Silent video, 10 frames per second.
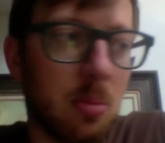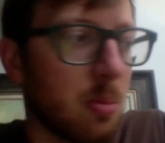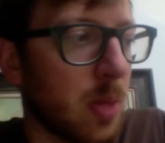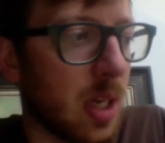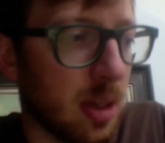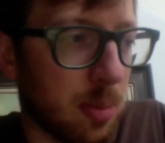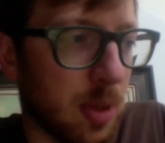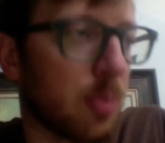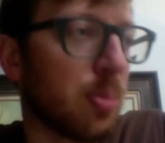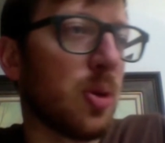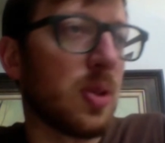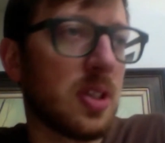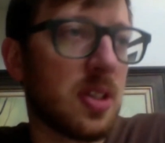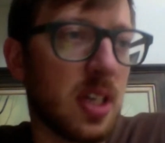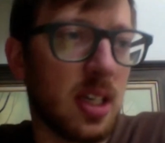meeting people
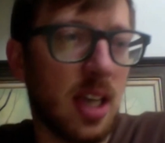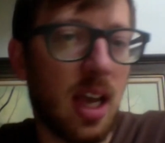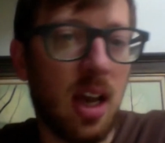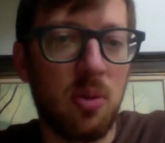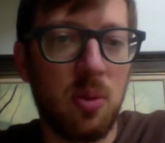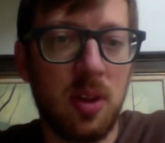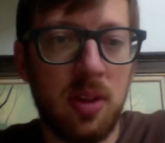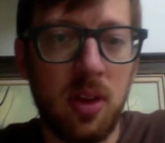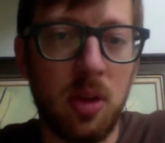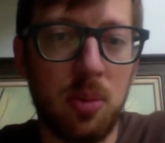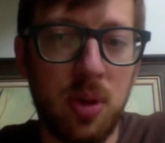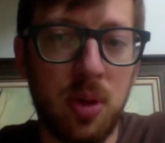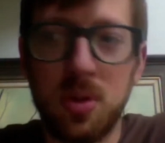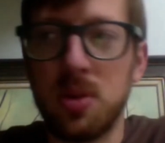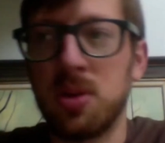and sitting down with other
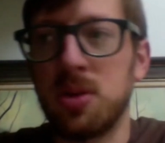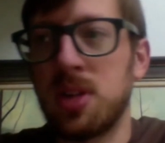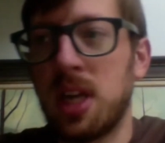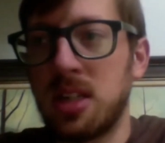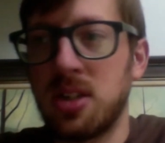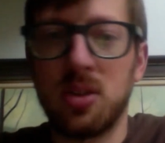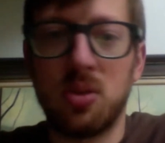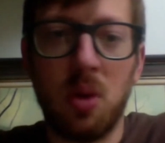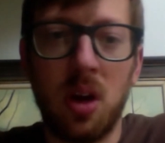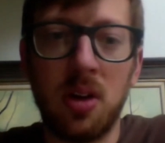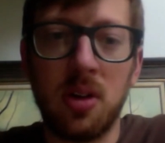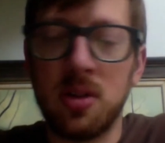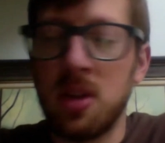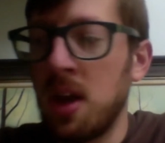producers, agents, writers,